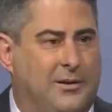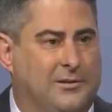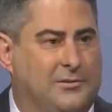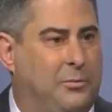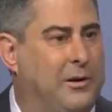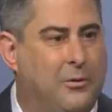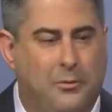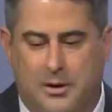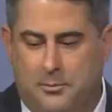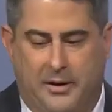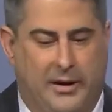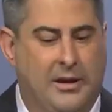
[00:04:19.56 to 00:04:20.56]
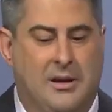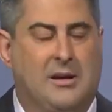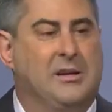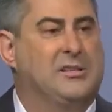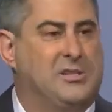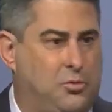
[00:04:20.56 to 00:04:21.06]
Because we don't want to be
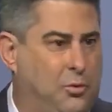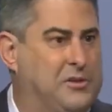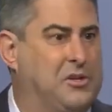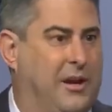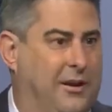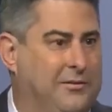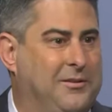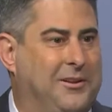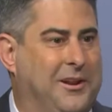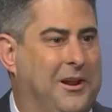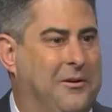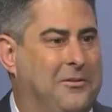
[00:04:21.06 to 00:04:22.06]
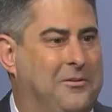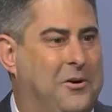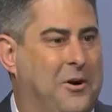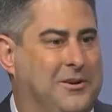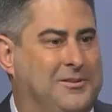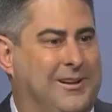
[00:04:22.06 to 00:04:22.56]
switching,
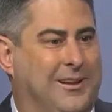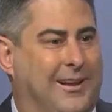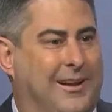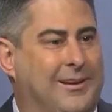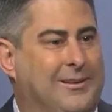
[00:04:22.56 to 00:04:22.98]
constantly.